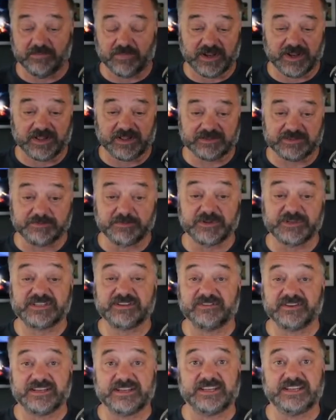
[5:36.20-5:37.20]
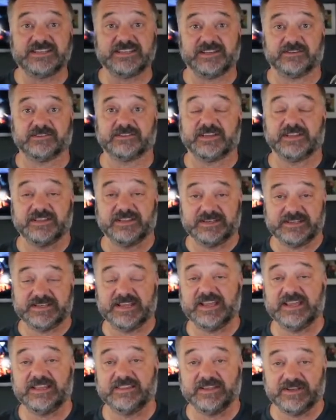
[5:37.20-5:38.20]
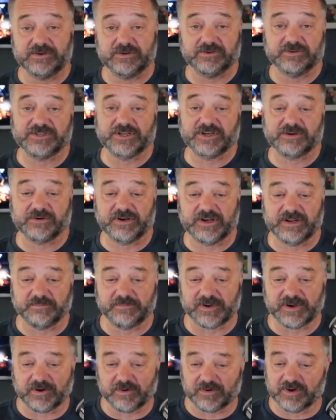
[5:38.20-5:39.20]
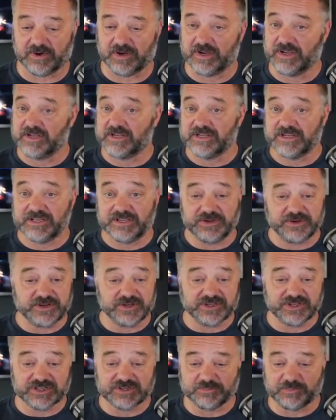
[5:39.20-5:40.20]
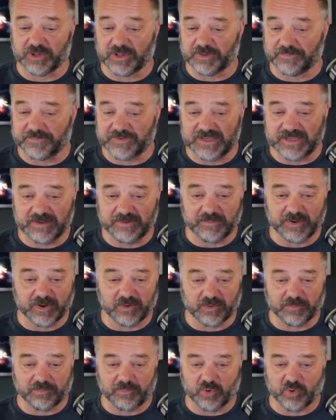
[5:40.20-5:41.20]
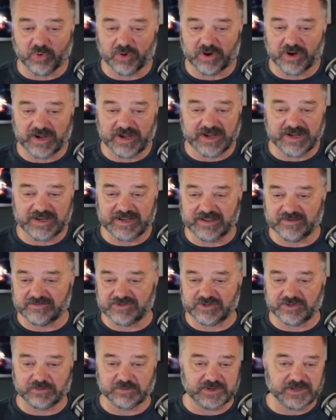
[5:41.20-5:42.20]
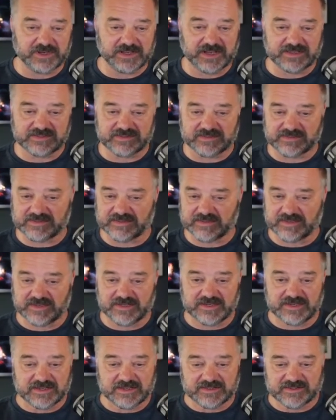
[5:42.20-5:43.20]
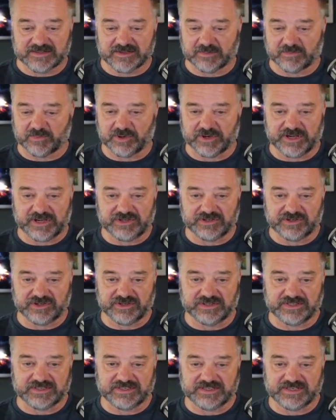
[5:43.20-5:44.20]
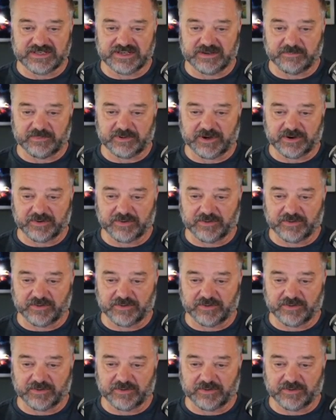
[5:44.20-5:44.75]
specific details on the day that you're generating power, you can just pull up the email report, and it gives you a nice summary, as you can see, about